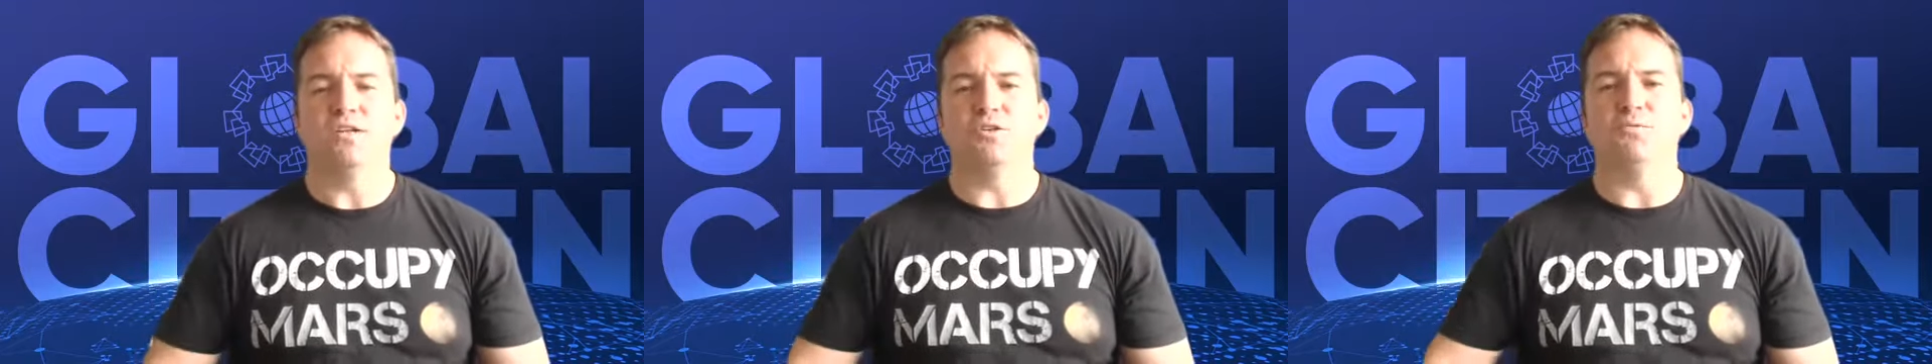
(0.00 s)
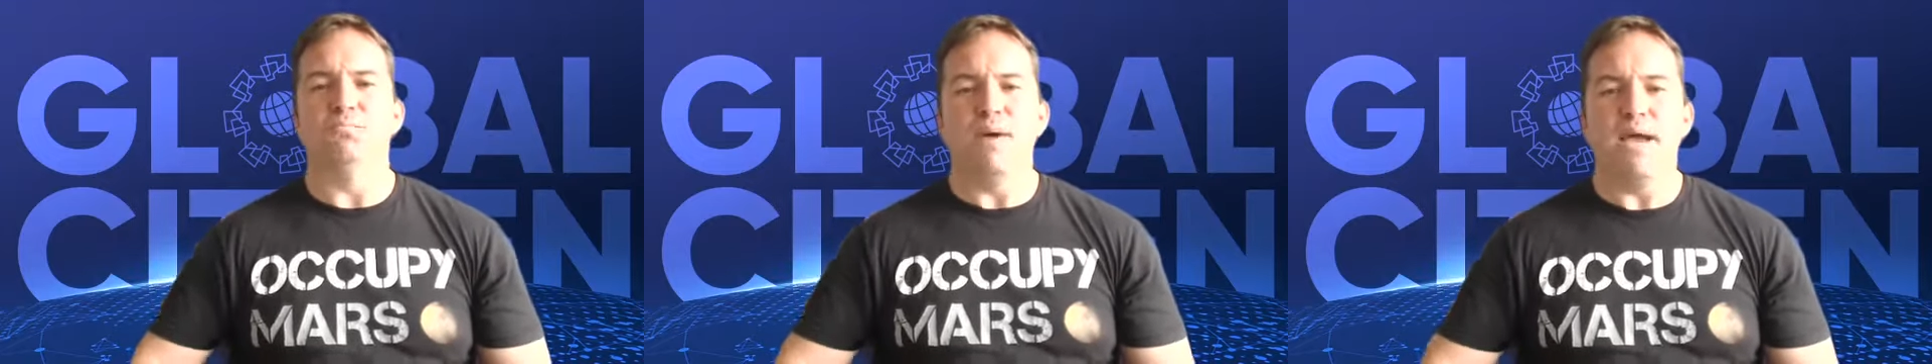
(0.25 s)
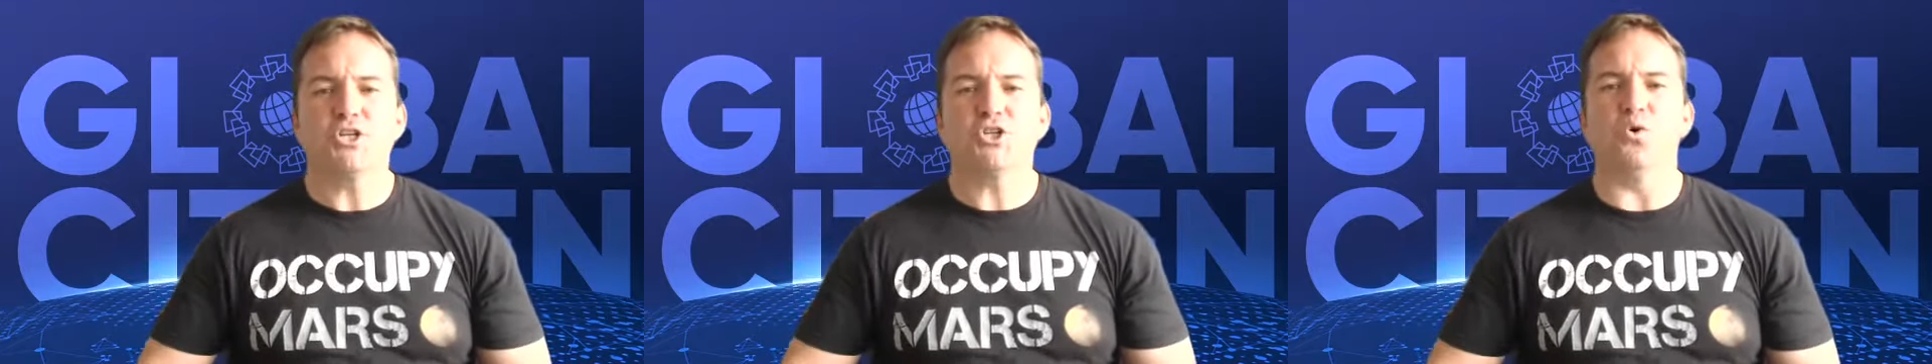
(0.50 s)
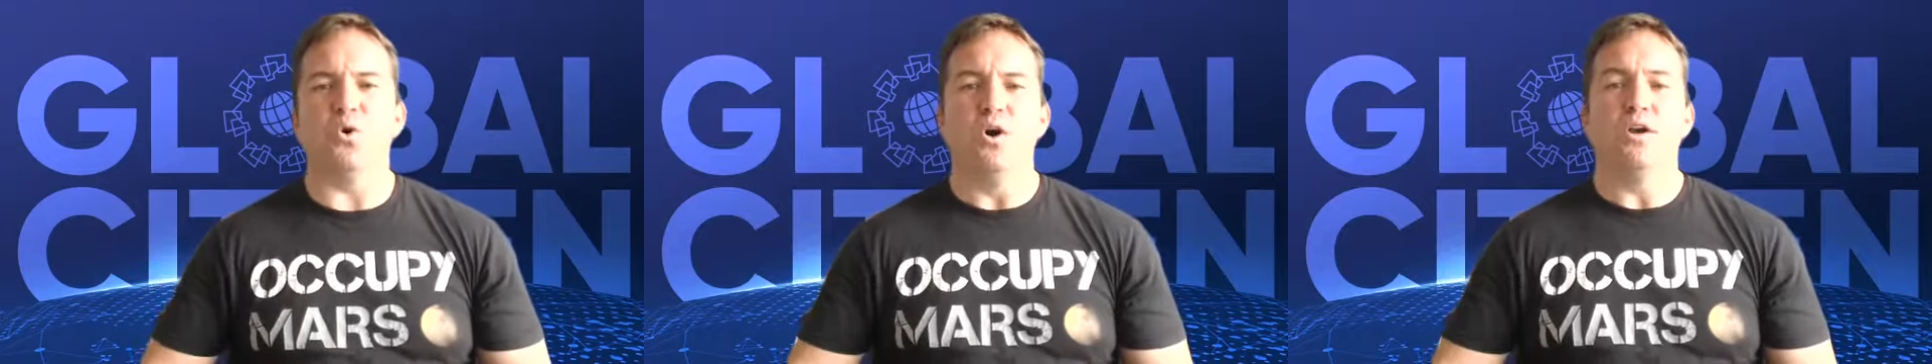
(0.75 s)
to make
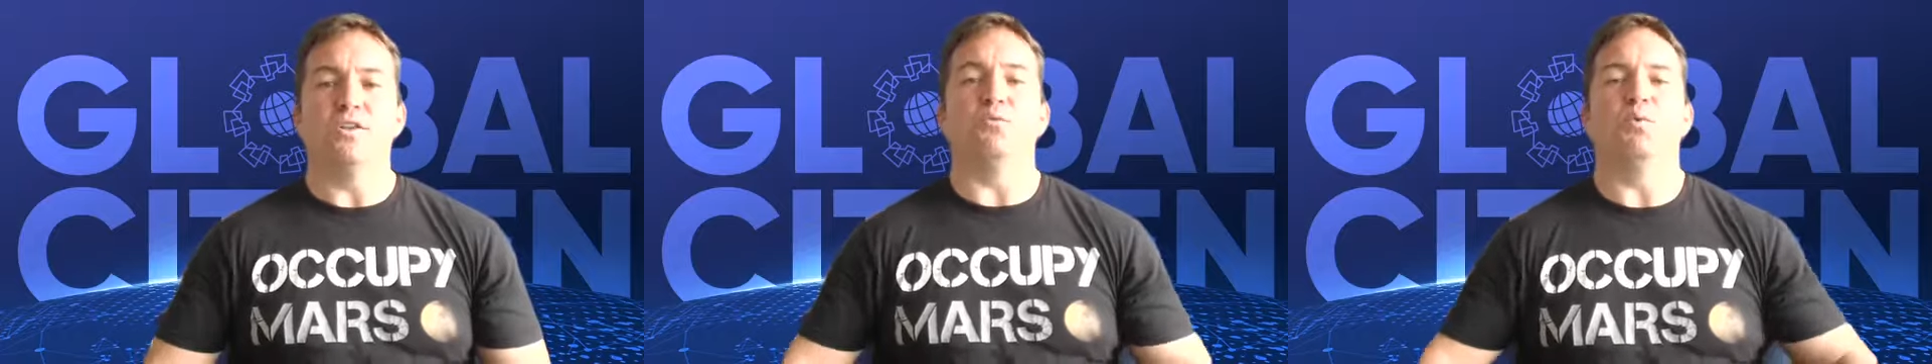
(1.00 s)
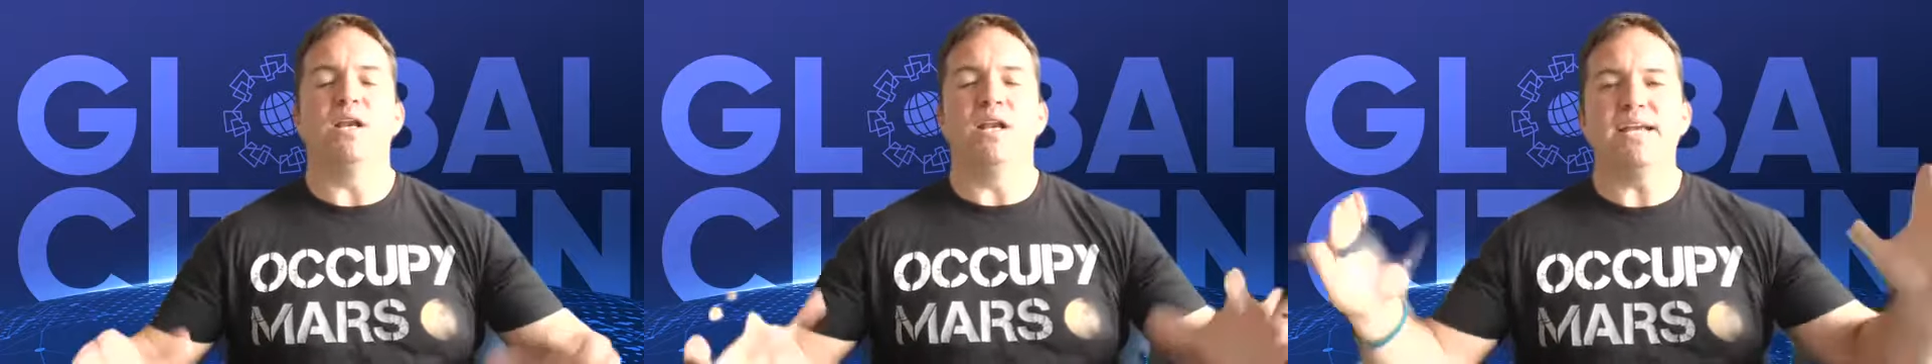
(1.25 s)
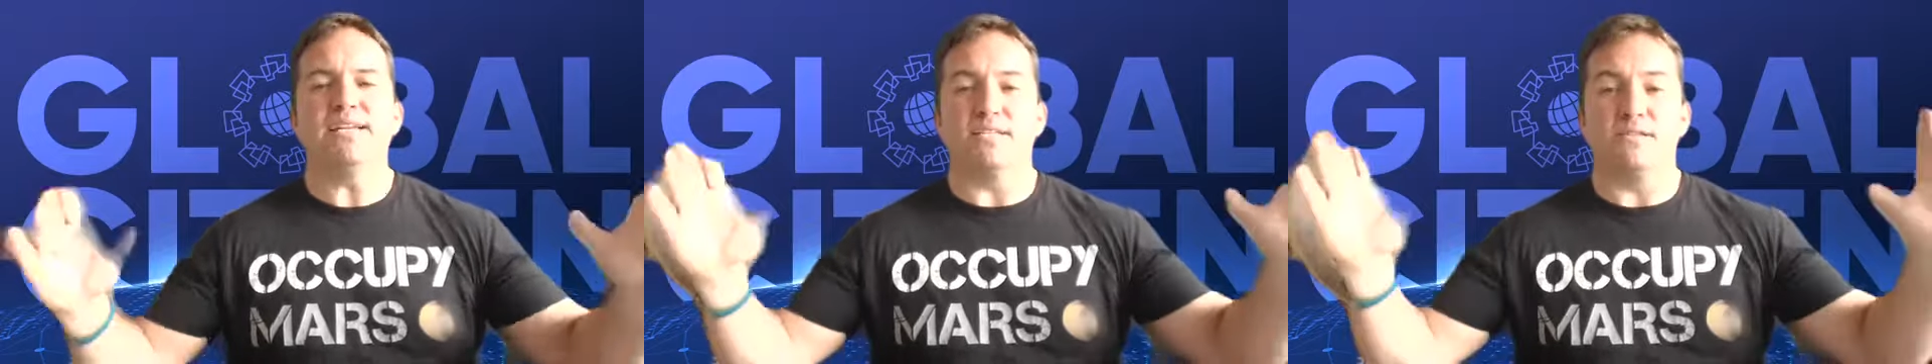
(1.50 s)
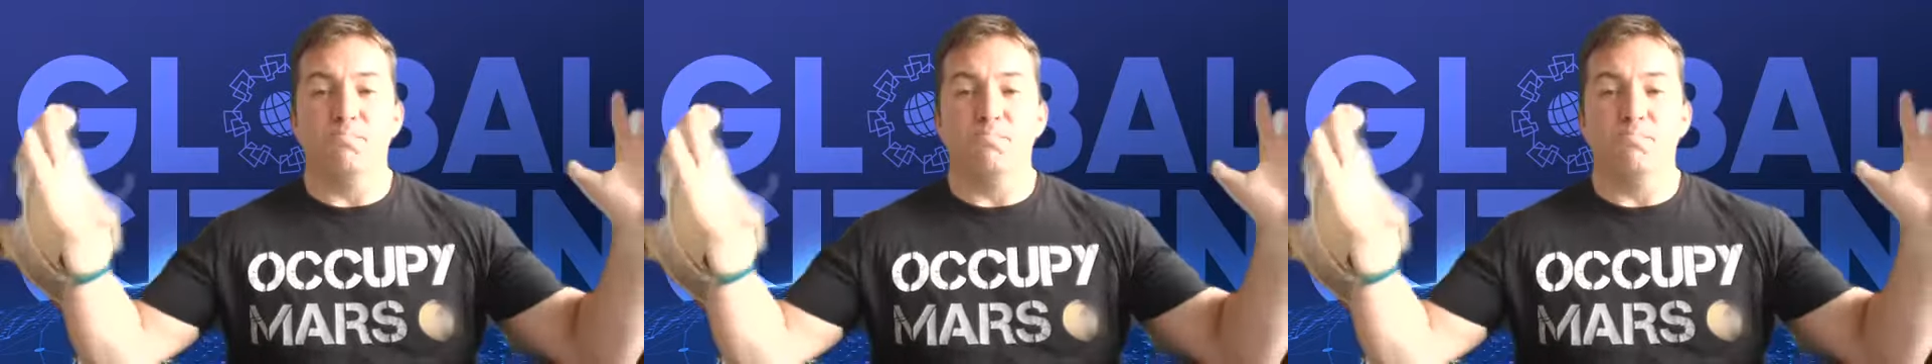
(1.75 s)
sure that we let as